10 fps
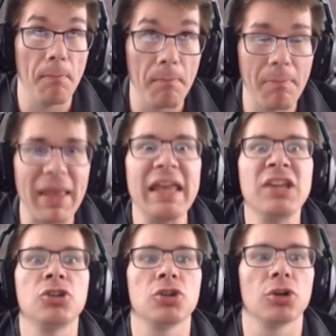
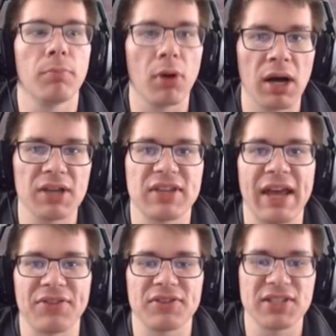major boss
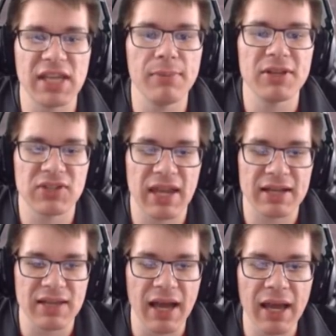at the same
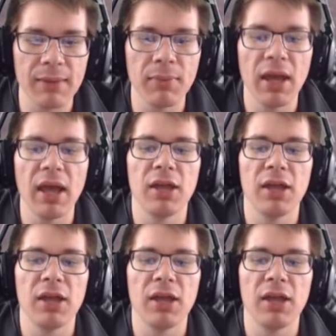exact time,